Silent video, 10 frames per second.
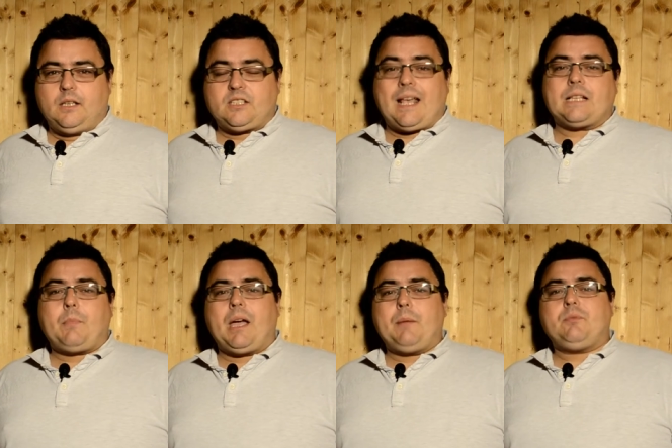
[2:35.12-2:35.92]
So that's
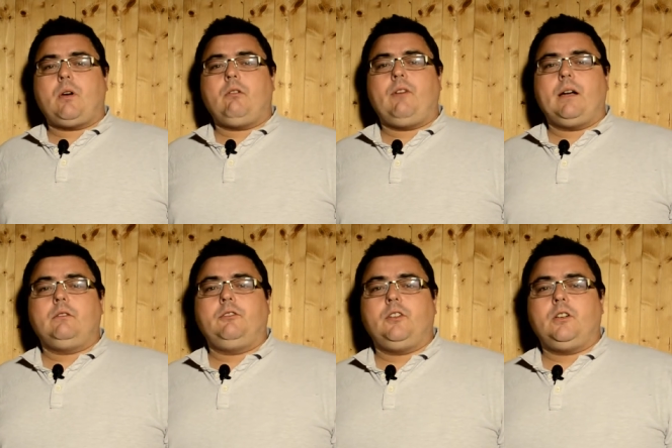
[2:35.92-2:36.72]
my
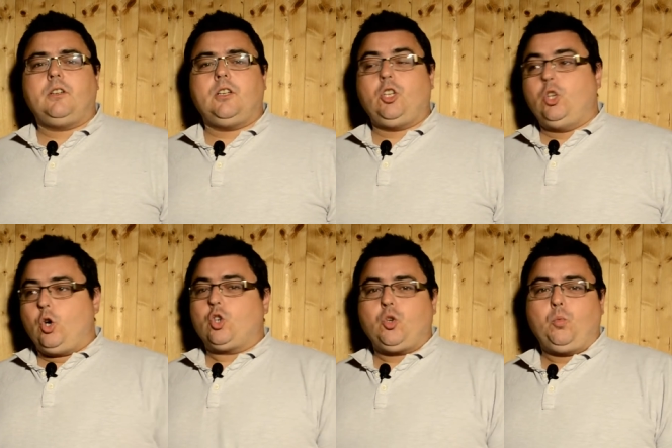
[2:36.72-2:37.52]
profile for
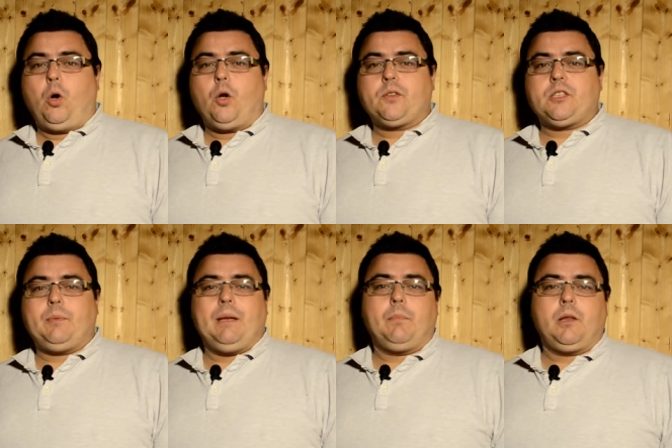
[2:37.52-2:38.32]
Yorkshire Water
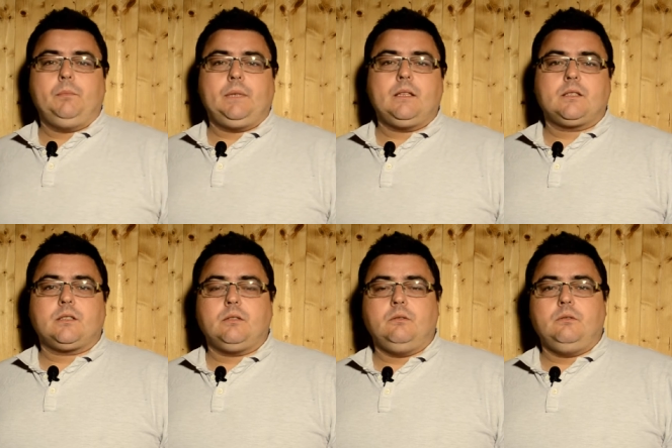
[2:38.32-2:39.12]
being plumbed
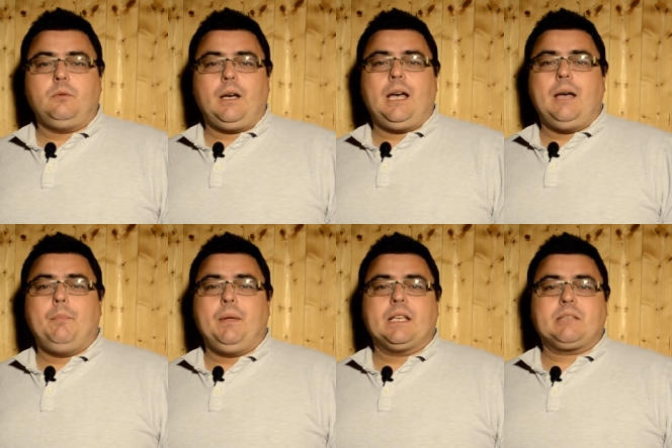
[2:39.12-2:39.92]
into uh,
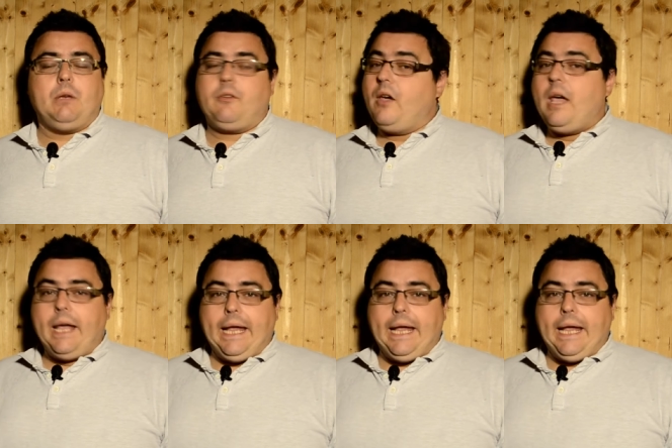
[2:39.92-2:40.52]
Beersmith.